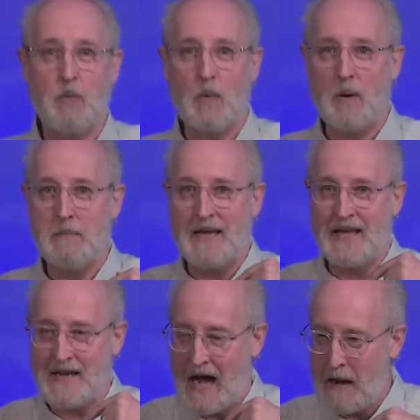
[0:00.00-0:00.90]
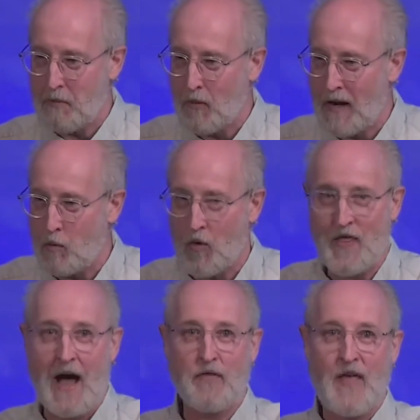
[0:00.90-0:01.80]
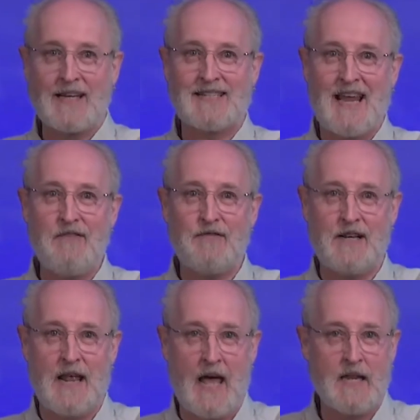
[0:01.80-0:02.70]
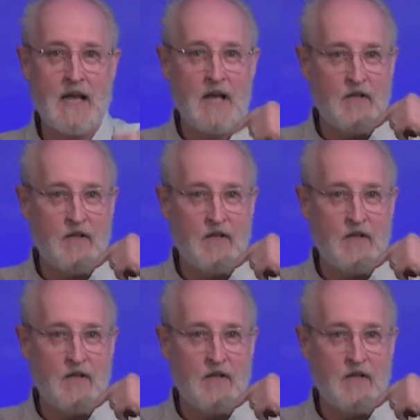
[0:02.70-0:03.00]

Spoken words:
when we begin to operate without that safety net